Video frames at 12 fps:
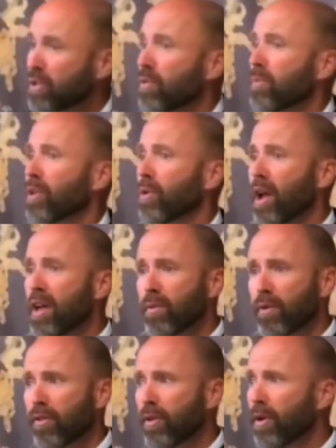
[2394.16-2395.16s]
from the grave on
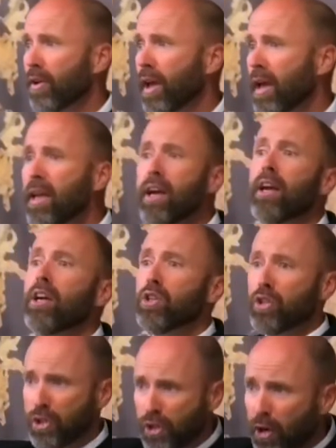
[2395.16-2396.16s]
the third day.
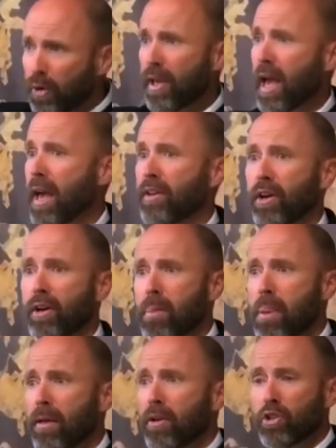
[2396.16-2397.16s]
Sure, He had to
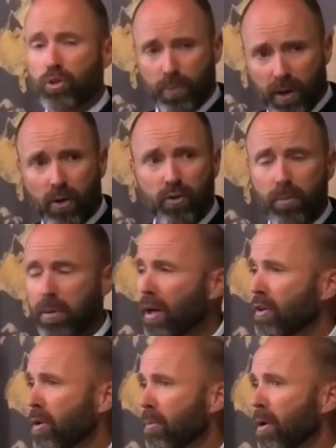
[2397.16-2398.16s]
sprinkle the
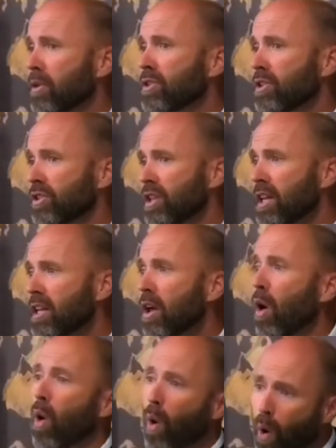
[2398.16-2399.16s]
blood on the mercy seat,
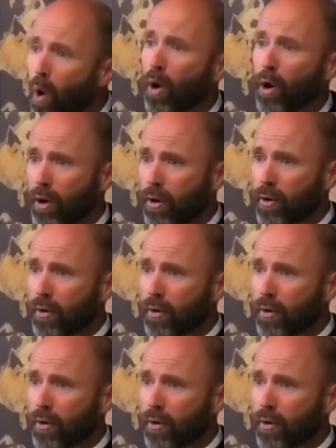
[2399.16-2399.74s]
or